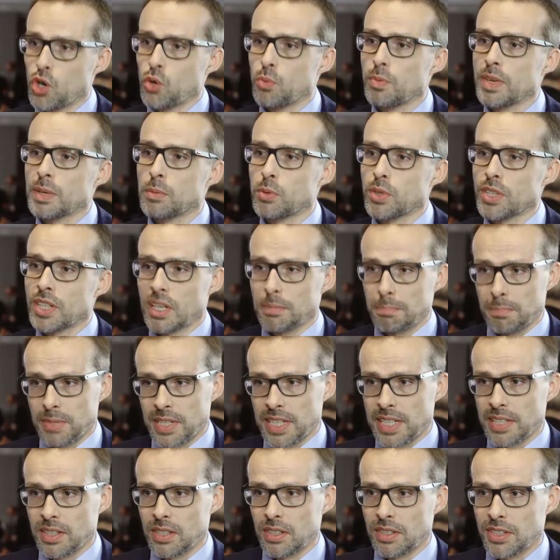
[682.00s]
we would not
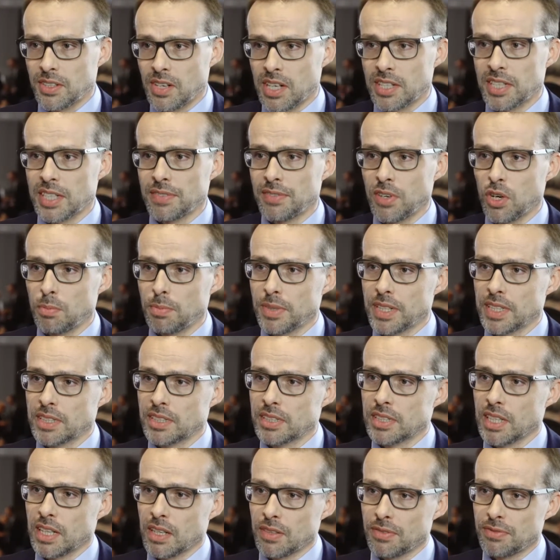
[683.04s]
be in the drug development
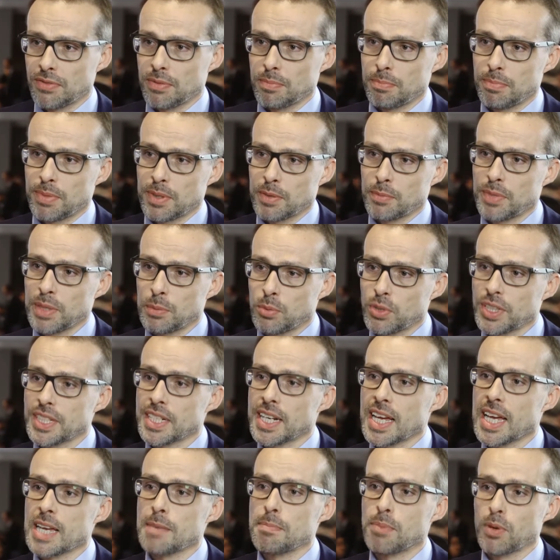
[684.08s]
itself, but we would
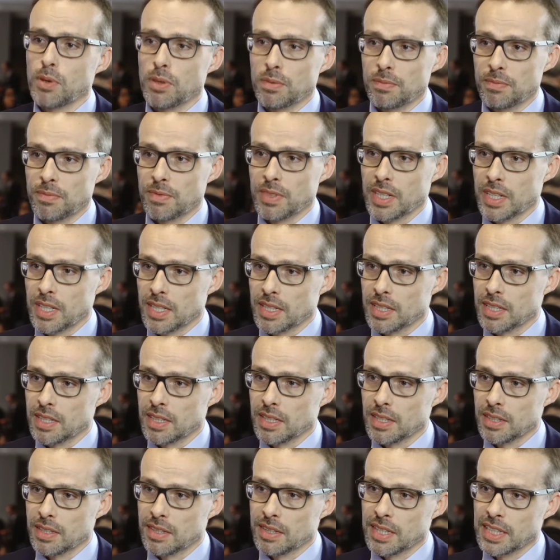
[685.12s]
enable
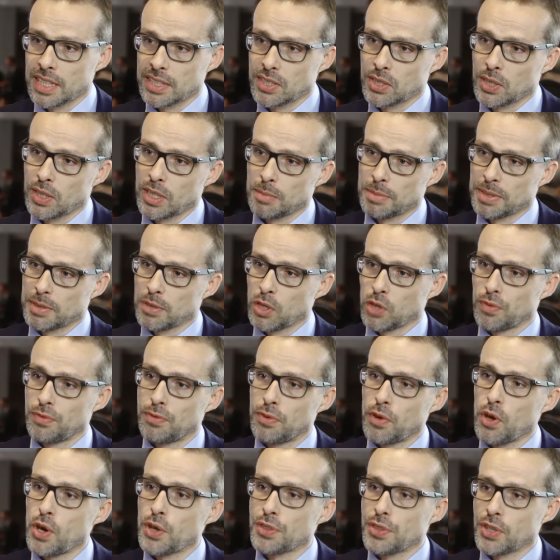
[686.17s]
things a little bit
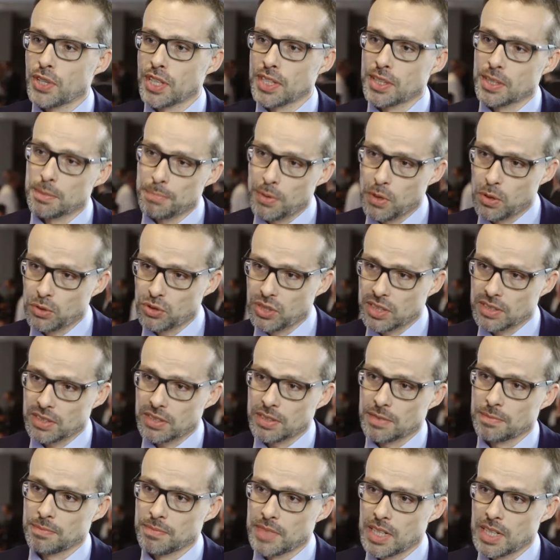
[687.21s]
further in the process.